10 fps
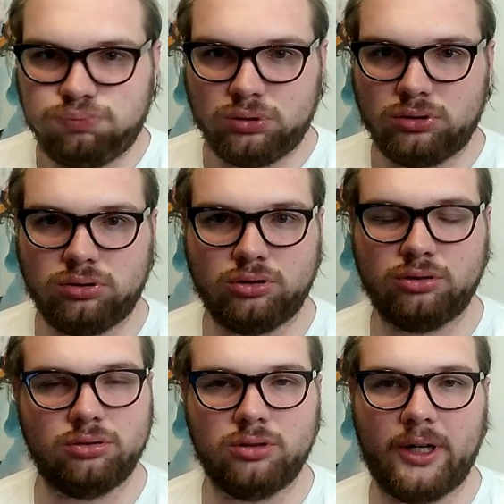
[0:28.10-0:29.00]

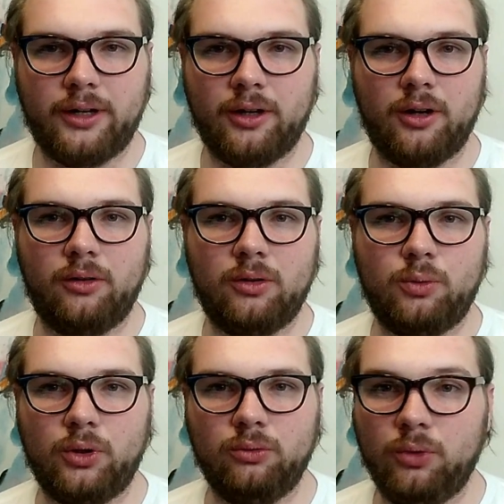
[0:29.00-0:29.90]
I don't know.
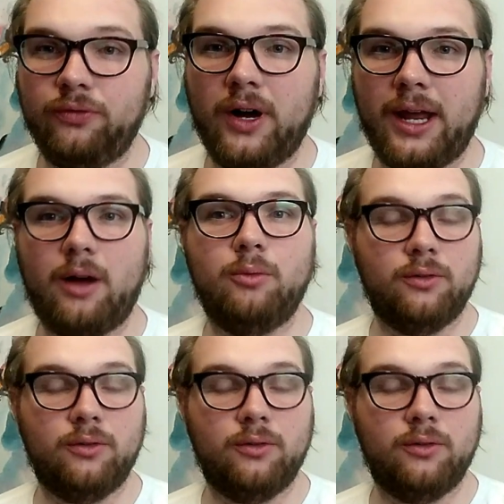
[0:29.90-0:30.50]
We'll find out.